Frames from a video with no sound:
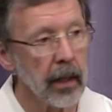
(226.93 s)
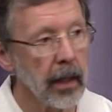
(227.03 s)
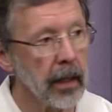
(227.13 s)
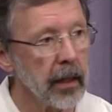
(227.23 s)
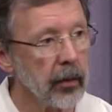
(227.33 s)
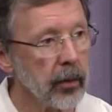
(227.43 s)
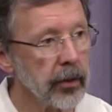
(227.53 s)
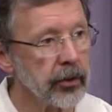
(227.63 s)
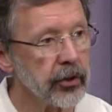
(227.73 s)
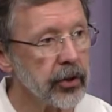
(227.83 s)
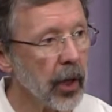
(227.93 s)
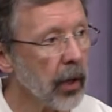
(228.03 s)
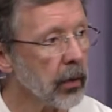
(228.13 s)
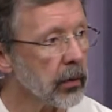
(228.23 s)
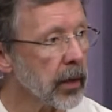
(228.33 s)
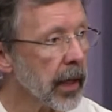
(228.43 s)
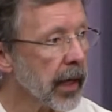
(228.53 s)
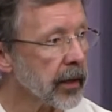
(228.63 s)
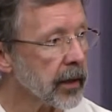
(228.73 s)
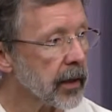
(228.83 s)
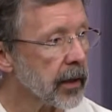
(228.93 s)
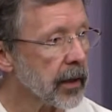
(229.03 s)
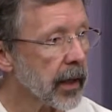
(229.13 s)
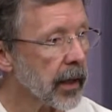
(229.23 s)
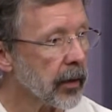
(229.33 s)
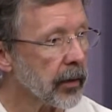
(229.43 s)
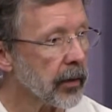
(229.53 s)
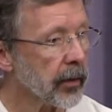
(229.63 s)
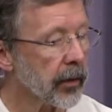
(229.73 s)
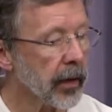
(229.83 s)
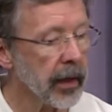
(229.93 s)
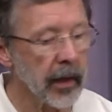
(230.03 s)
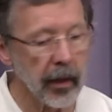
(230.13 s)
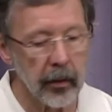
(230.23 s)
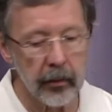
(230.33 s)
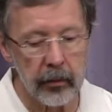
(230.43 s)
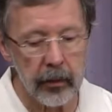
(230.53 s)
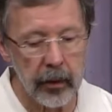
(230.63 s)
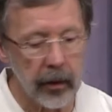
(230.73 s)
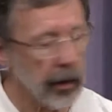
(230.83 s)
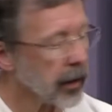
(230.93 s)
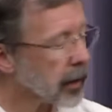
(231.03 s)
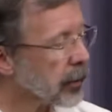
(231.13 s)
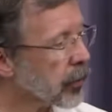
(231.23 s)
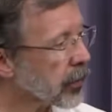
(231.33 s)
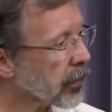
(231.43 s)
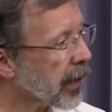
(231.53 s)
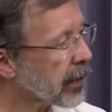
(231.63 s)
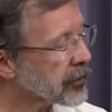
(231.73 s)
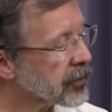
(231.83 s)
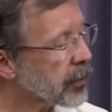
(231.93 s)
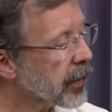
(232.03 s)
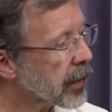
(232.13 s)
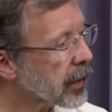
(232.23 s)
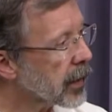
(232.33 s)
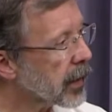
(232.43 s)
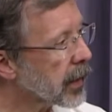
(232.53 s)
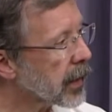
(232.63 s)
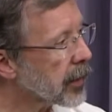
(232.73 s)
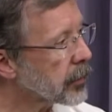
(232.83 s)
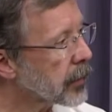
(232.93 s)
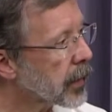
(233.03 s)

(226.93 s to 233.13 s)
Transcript: and it was shown at uh, the uh, uh, computer graph, excuse me, the, the uh,